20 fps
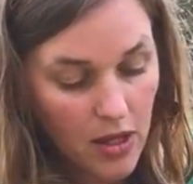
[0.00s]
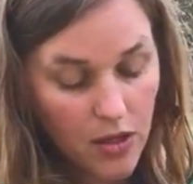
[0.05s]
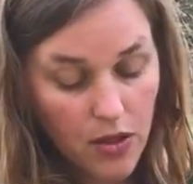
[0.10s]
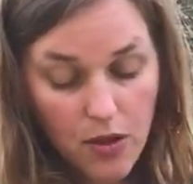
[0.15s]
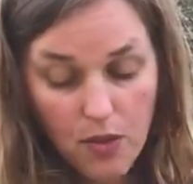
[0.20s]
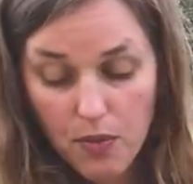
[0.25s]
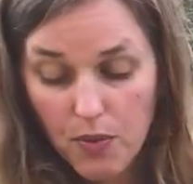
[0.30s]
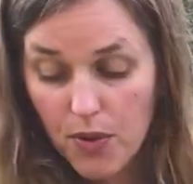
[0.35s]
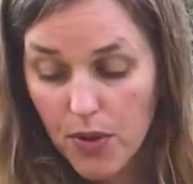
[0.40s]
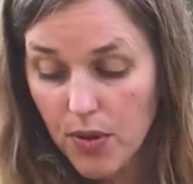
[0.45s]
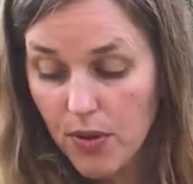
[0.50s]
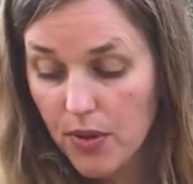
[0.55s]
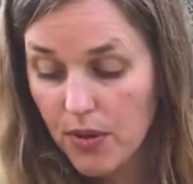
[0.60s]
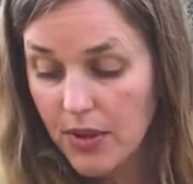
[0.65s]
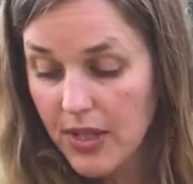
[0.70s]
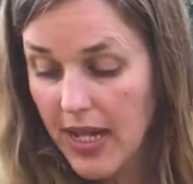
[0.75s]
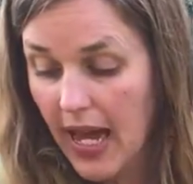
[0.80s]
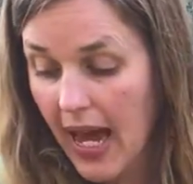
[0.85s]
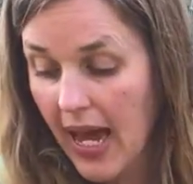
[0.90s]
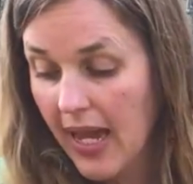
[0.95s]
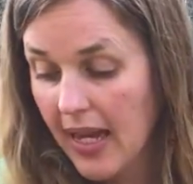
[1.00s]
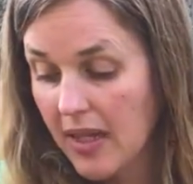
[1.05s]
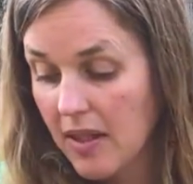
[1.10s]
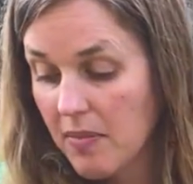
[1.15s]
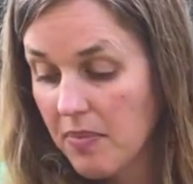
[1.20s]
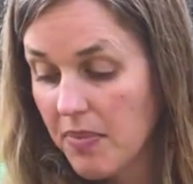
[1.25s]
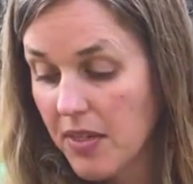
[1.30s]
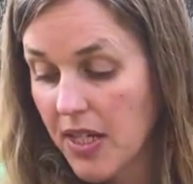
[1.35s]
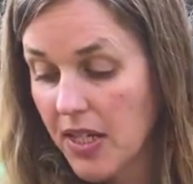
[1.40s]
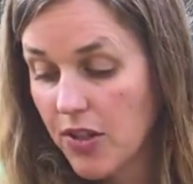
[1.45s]
the root
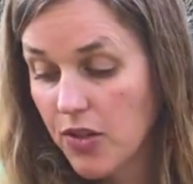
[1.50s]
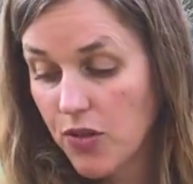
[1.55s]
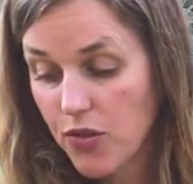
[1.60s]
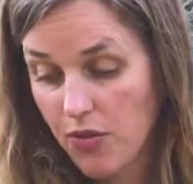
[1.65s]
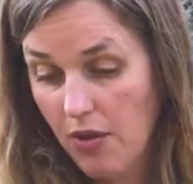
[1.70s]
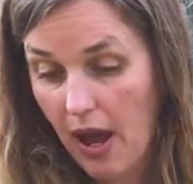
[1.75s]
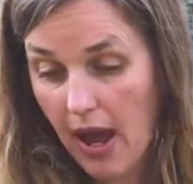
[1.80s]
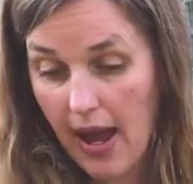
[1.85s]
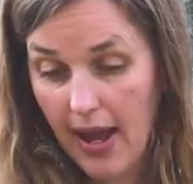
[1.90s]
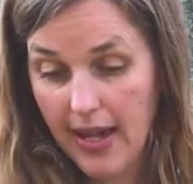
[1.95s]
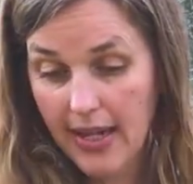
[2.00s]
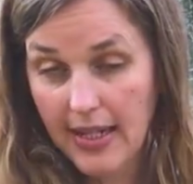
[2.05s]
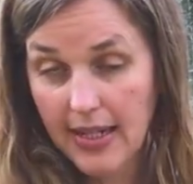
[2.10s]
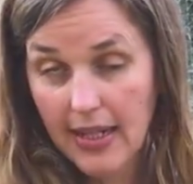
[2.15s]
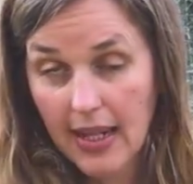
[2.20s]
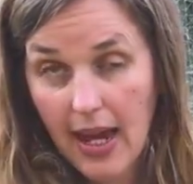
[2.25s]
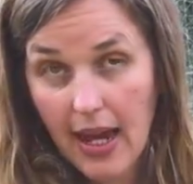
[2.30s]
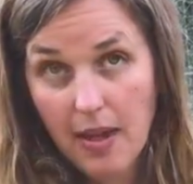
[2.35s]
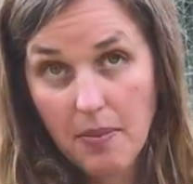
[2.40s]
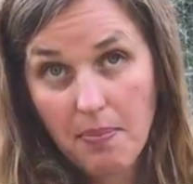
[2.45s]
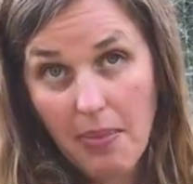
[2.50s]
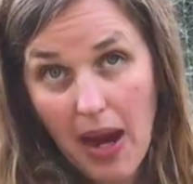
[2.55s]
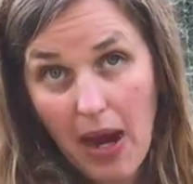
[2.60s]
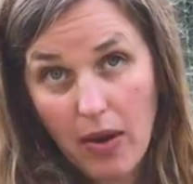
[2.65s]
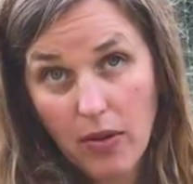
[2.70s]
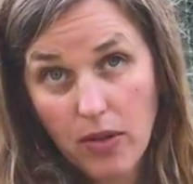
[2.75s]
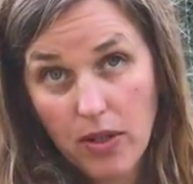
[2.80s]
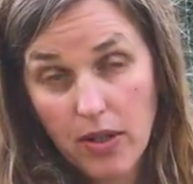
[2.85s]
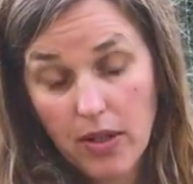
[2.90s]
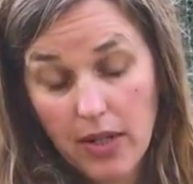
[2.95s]
can be dried and
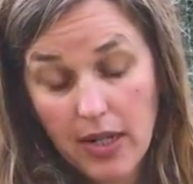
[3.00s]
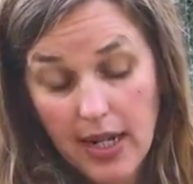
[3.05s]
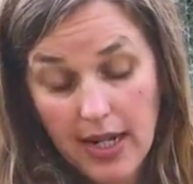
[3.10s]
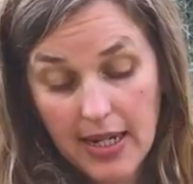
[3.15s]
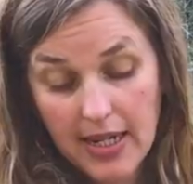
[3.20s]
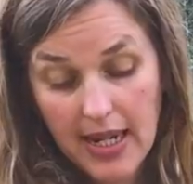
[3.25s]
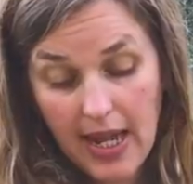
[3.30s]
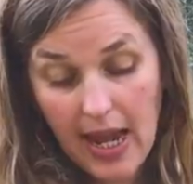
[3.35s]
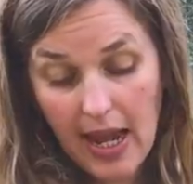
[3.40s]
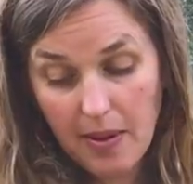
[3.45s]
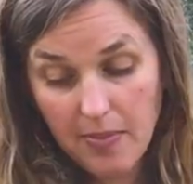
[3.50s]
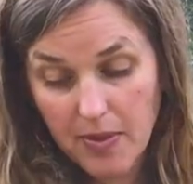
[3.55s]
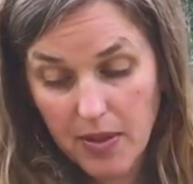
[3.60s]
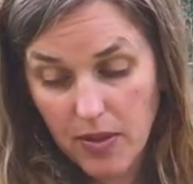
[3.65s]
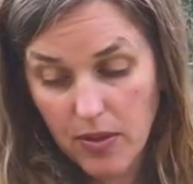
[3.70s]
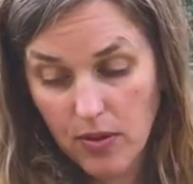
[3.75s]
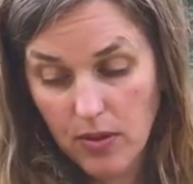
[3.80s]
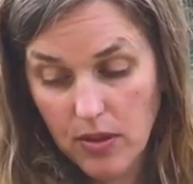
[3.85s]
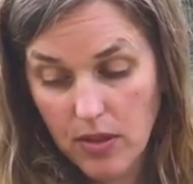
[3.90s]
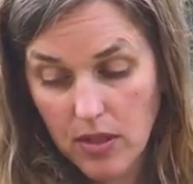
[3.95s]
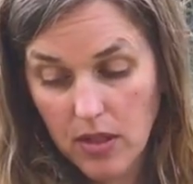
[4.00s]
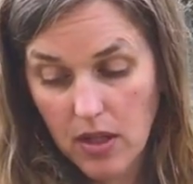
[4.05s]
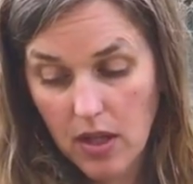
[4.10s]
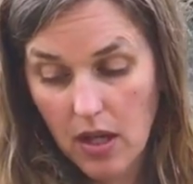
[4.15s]
powdered and capsuled.